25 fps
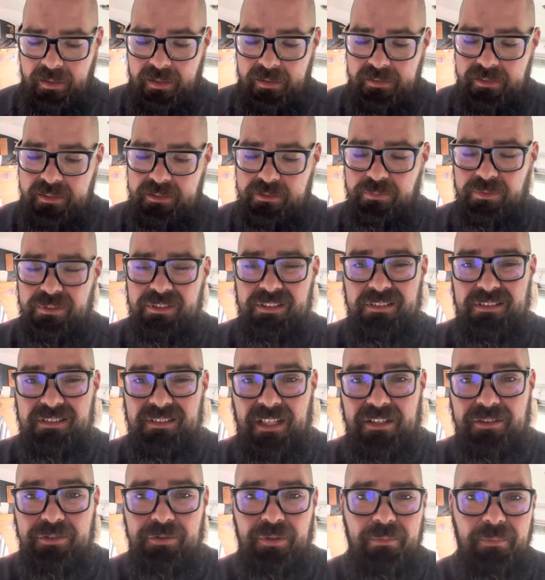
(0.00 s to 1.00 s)
This one's a
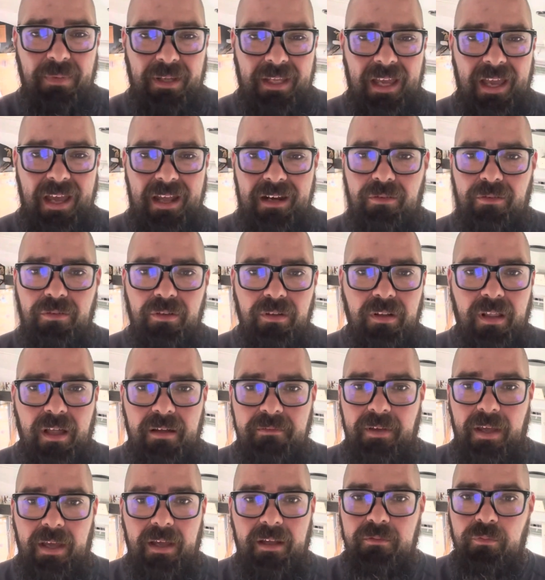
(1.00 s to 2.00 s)
Century Mechanical.
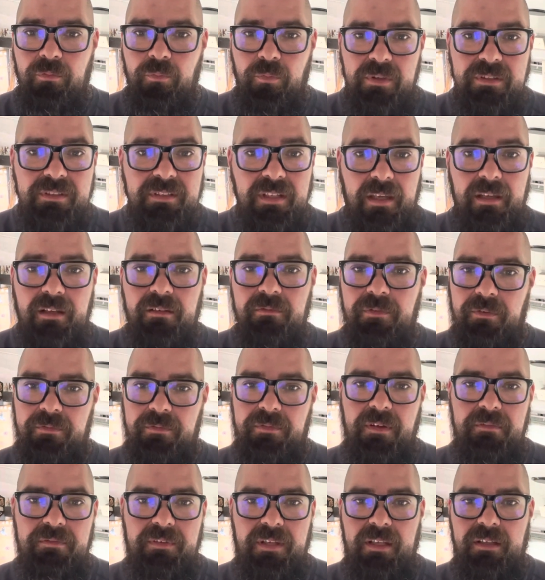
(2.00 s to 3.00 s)
I've had, once again, for
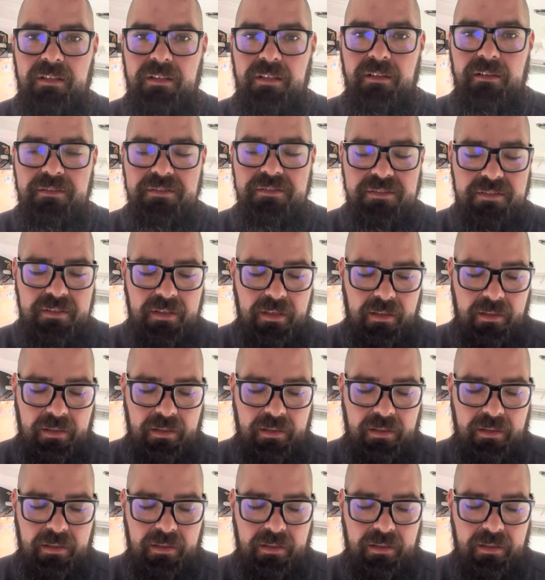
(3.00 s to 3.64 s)
15 years.